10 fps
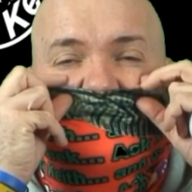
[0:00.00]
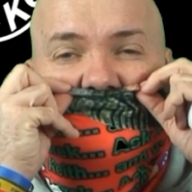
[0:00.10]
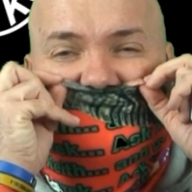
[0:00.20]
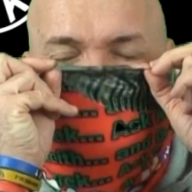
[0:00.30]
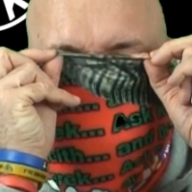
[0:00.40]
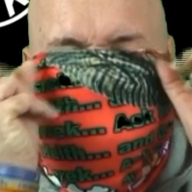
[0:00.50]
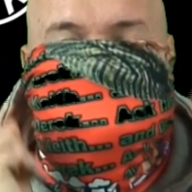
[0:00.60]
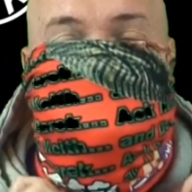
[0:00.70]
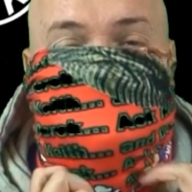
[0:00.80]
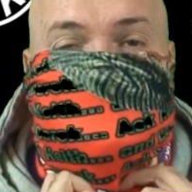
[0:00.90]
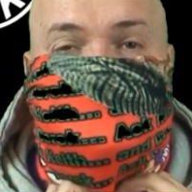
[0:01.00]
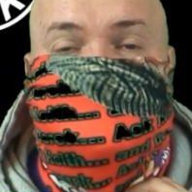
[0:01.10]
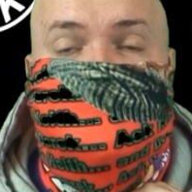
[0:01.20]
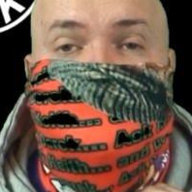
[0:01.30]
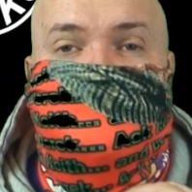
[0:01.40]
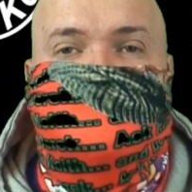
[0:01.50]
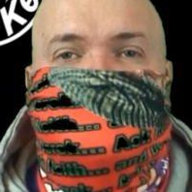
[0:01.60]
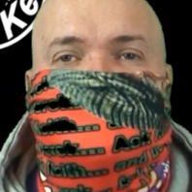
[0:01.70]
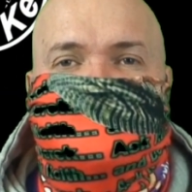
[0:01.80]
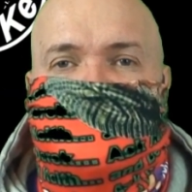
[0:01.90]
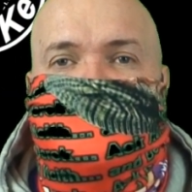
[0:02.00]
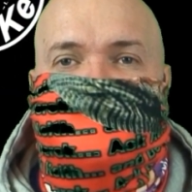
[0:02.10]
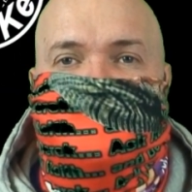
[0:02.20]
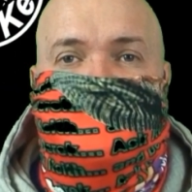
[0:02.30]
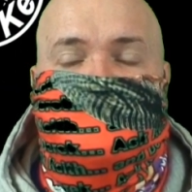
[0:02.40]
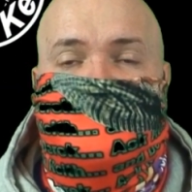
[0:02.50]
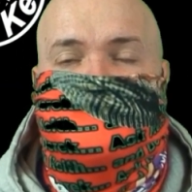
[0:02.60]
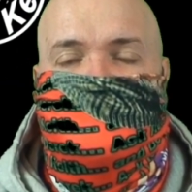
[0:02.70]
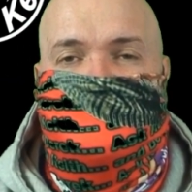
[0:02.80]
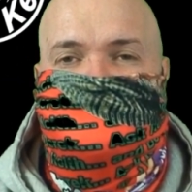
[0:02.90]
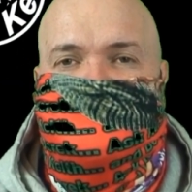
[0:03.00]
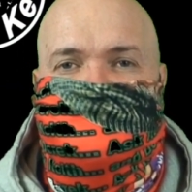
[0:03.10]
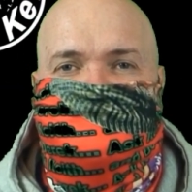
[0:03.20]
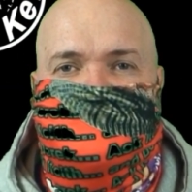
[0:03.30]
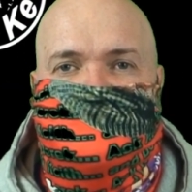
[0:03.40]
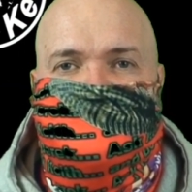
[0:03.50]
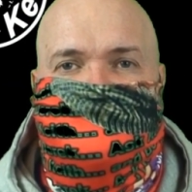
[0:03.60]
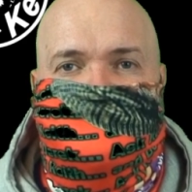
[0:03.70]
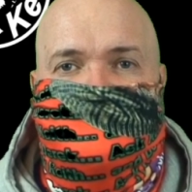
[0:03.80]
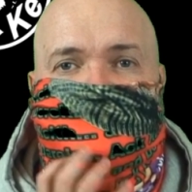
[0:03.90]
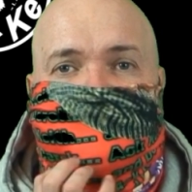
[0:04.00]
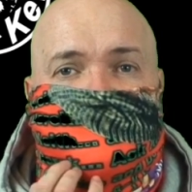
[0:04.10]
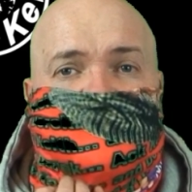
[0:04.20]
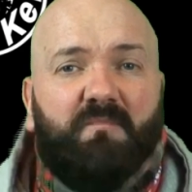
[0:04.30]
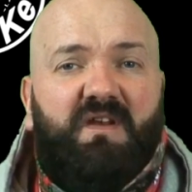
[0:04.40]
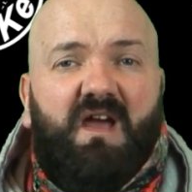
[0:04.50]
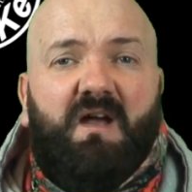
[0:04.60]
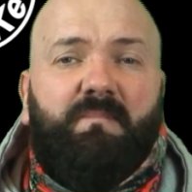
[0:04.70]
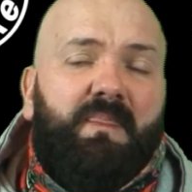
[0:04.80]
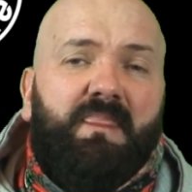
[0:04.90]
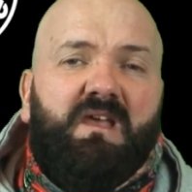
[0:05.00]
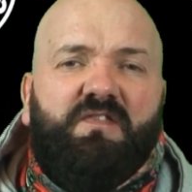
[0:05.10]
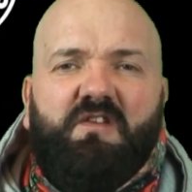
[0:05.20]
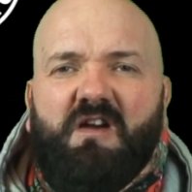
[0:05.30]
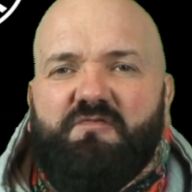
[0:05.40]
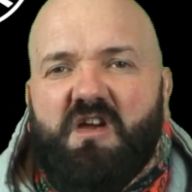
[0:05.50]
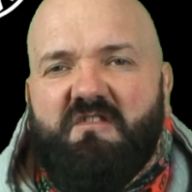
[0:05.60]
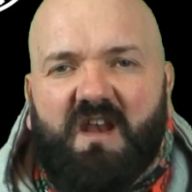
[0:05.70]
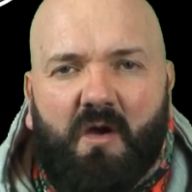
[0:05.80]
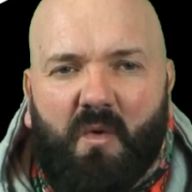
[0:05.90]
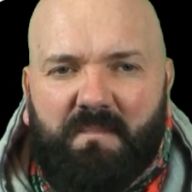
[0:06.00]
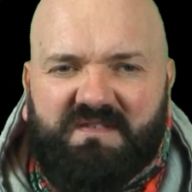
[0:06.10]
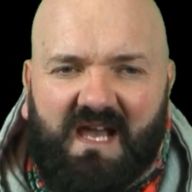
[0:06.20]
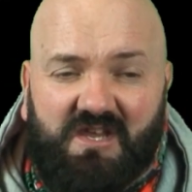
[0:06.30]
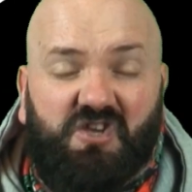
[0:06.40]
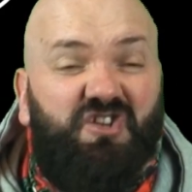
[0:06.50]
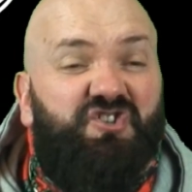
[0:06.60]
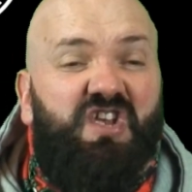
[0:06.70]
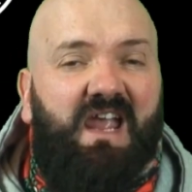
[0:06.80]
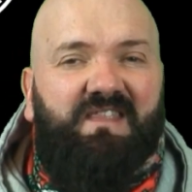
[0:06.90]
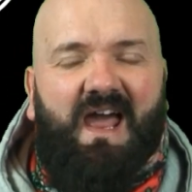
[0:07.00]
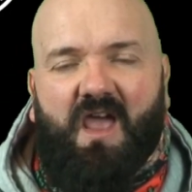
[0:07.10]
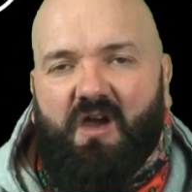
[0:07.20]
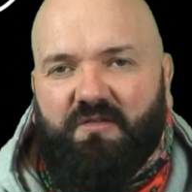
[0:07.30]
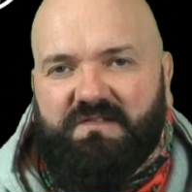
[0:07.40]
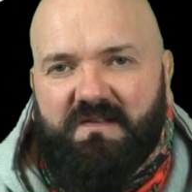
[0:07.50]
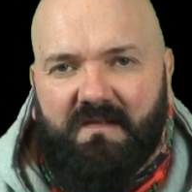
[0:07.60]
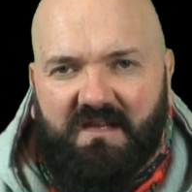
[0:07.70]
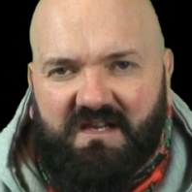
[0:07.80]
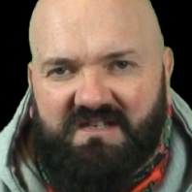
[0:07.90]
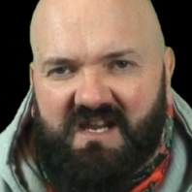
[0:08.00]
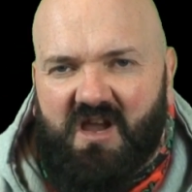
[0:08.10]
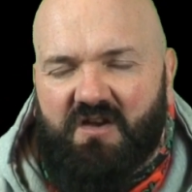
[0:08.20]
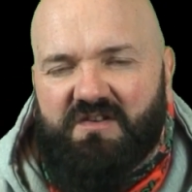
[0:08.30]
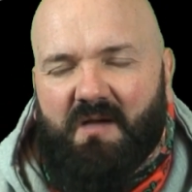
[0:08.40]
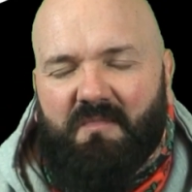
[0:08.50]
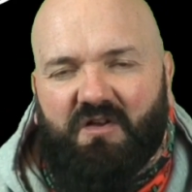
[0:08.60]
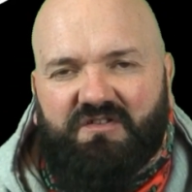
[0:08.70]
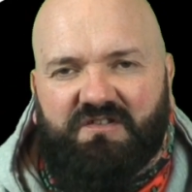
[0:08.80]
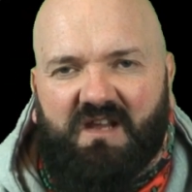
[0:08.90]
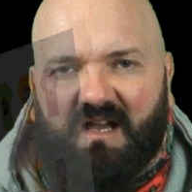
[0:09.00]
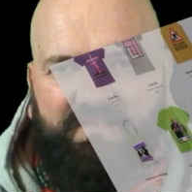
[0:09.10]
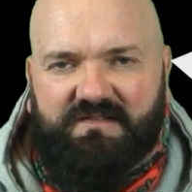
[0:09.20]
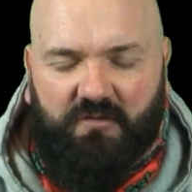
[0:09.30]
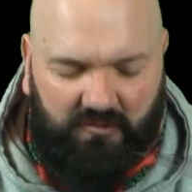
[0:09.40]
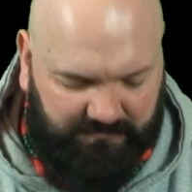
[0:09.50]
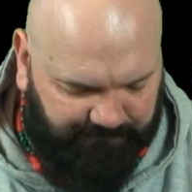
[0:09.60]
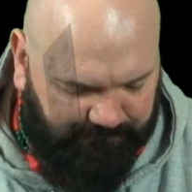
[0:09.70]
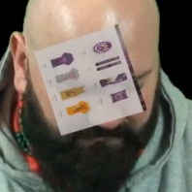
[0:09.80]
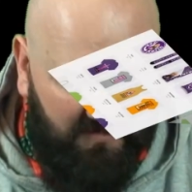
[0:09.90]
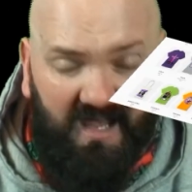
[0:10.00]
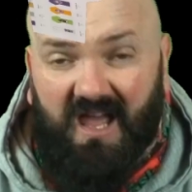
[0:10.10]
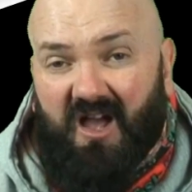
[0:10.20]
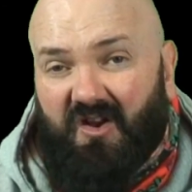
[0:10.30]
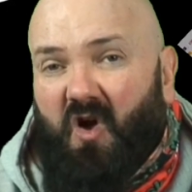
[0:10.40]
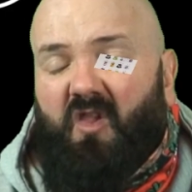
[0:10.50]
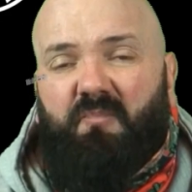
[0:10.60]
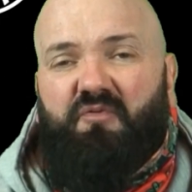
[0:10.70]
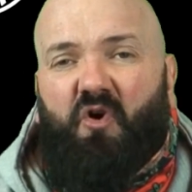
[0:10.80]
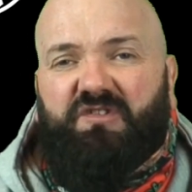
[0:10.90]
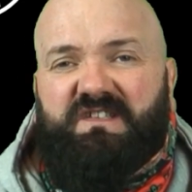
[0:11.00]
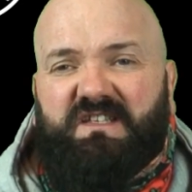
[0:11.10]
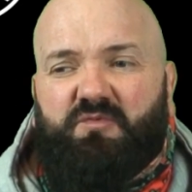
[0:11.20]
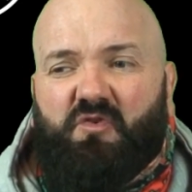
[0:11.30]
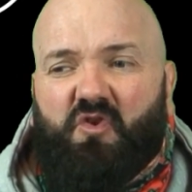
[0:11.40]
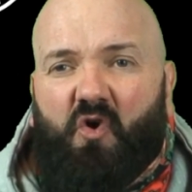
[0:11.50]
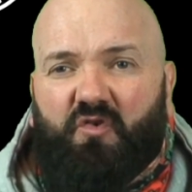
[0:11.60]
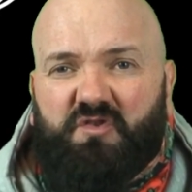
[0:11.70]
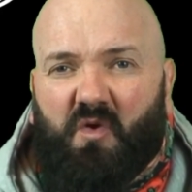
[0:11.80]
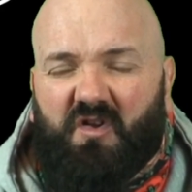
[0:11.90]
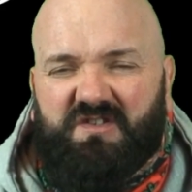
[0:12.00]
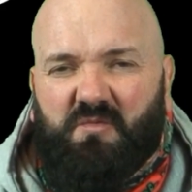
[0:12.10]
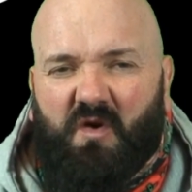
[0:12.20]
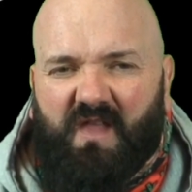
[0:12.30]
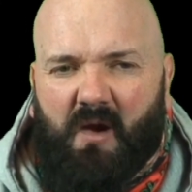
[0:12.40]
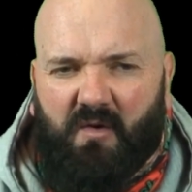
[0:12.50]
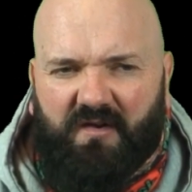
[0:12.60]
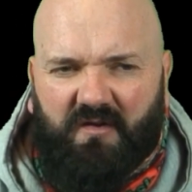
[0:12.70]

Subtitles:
just to make sure that we're keeping you safe, keeping ourselves safe. But they're out there on our website. You could check that out. Check out our merchandise store, and all the proceeds will go towards the work that we're